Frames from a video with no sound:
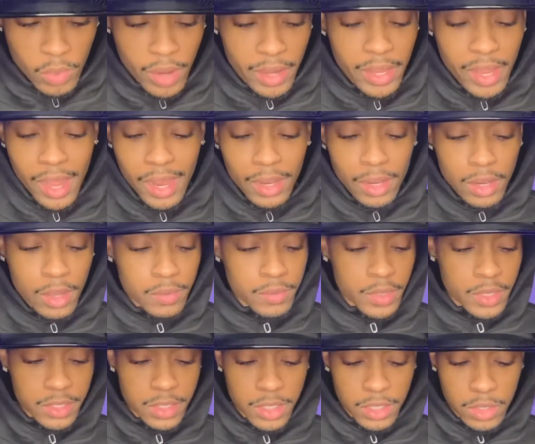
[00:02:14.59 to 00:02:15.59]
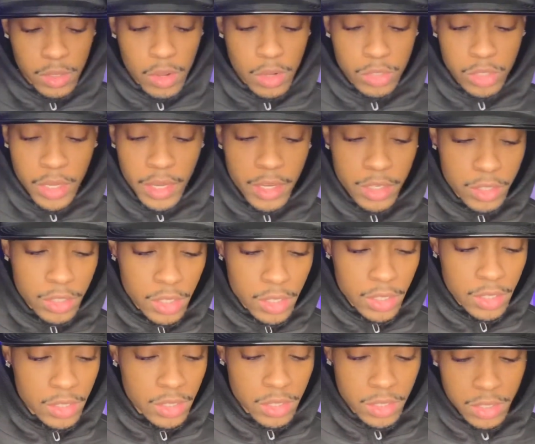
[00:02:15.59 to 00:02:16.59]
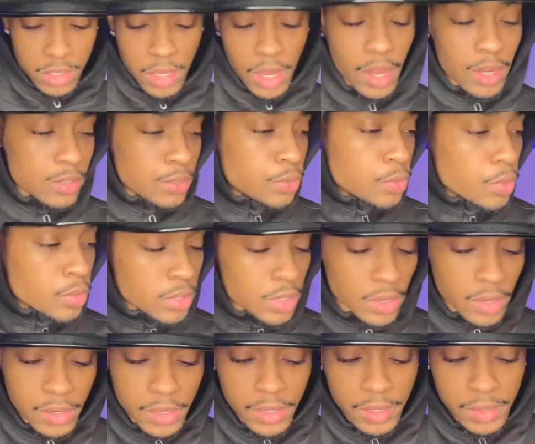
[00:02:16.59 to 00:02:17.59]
I love it. It says Los Angeles, California on it.